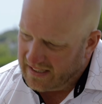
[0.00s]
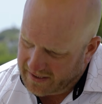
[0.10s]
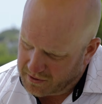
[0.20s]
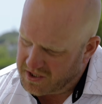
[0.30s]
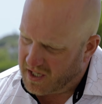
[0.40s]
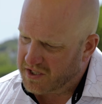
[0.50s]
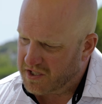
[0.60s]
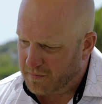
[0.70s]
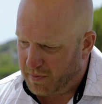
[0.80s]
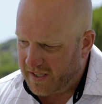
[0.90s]
Little
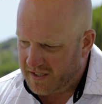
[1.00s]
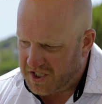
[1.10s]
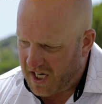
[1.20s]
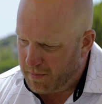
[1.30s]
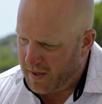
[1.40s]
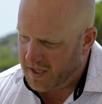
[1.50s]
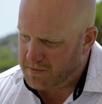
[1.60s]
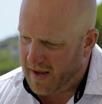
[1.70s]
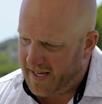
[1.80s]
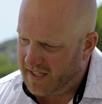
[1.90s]
touches of bringing the JPX
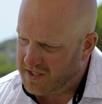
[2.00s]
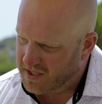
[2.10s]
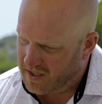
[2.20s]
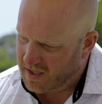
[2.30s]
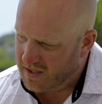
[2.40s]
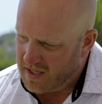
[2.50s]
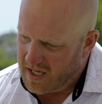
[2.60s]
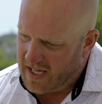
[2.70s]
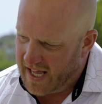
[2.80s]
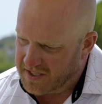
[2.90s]
back into
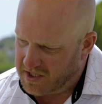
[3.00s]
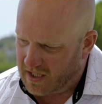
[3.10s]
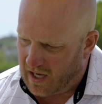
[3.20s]
the